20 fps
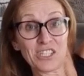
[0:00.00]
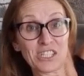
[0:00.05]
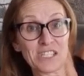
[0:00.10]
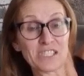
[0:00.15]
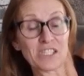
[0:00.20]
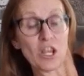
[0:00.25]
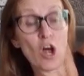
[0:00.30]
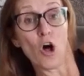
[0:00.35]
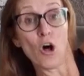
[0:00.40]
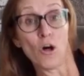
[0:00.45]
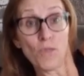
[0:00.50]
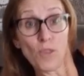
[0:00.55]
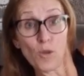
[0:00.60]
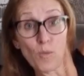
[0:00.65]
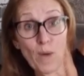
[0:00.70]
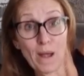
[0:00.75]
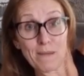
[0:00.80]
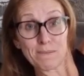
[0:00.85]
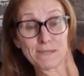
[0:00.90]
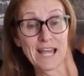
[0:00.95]
It's on the
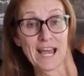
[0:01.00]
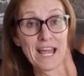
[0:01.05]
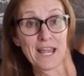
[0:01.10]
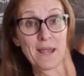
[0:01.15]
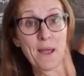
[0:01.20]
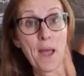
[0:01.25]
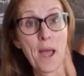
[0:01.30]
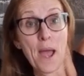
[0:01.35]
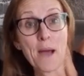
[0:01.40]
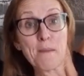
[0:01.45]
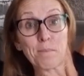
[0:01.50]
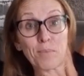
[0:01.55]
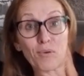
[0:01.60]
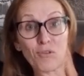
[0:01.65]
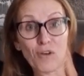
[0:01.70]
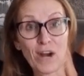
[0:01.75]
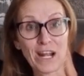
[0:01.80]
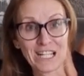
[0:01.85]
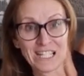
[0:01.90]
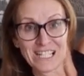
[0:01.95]
website,
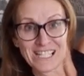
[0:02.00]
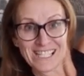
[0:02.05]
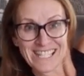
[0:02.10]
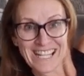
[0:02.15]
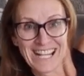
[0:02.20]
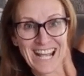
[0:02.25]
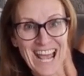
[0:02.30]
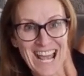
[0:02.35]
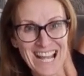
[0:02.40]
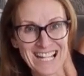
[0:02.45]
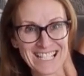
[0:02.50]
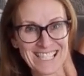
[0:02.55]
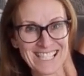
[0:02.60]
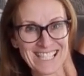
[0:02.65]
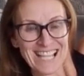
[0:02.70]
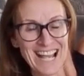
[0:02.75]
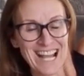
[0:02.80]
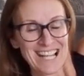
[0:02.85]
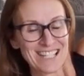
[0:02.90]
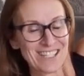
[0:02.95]

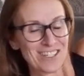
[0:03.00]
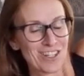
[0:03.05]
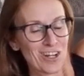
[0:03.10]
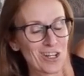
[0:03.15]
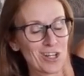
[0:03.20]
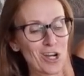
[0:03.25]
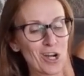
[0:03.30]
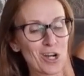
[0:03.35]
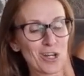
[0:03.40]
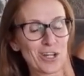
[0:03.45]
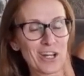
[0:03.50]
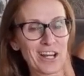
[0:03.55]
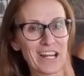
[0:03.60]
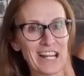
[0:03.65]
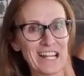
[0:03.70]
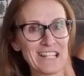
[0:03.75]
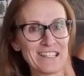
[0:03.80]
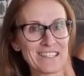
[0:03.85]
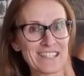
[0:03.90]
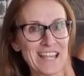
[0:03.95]

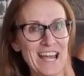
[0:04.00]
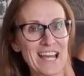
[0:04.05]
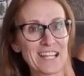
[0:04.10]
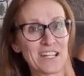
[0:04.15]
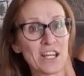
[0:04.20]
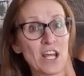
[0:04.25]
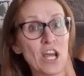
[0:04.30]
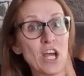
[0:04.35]
pregnancyexercise.co.nz.